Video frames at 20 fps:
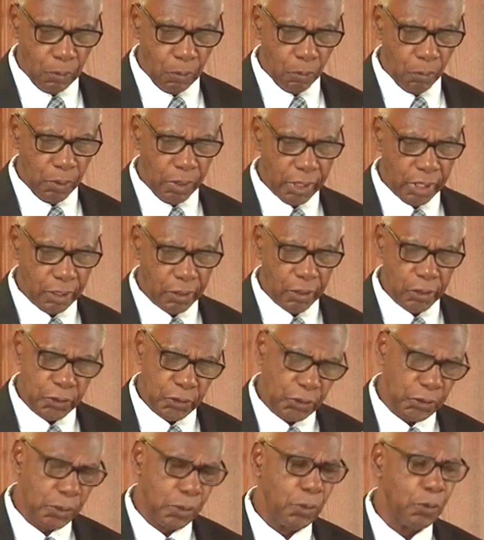we cannot
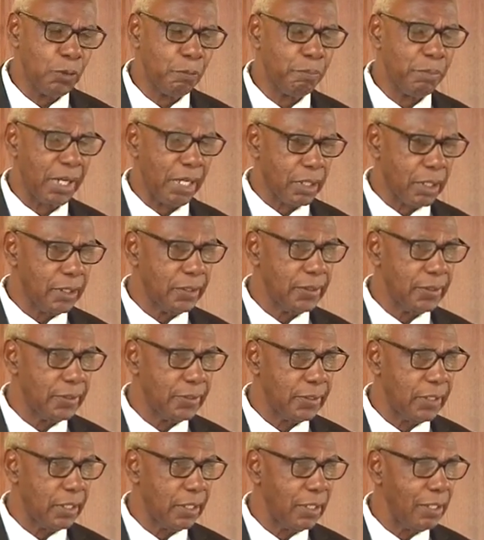just look back and
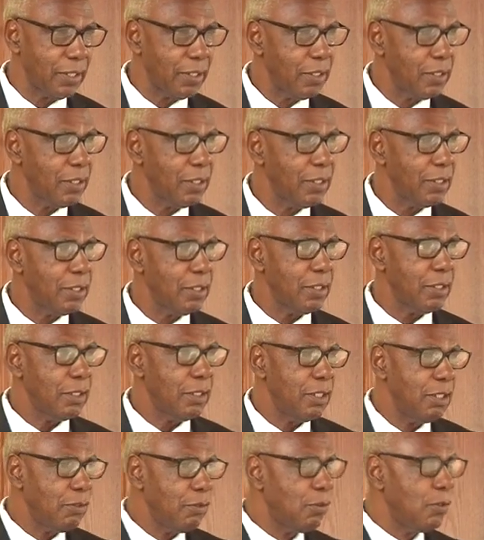say,
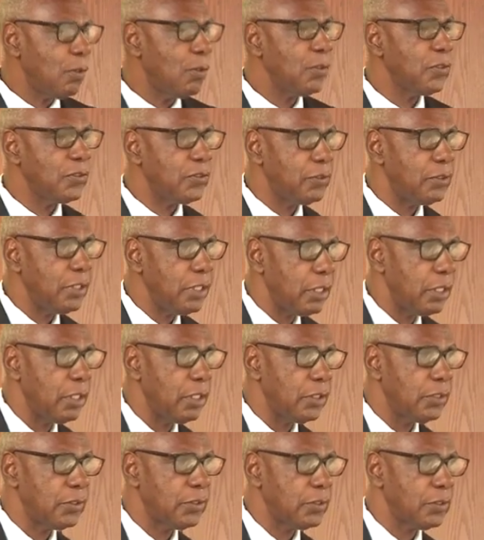in those
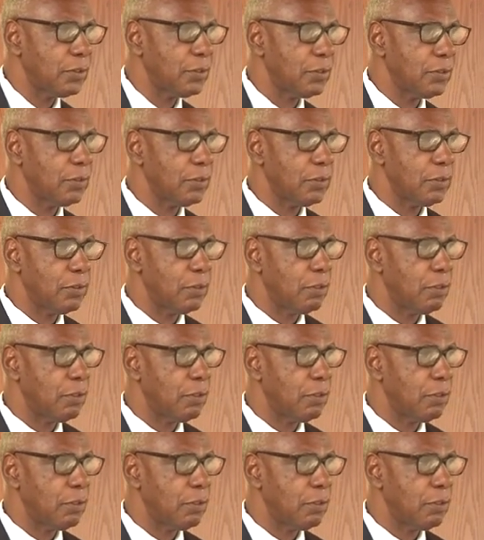days,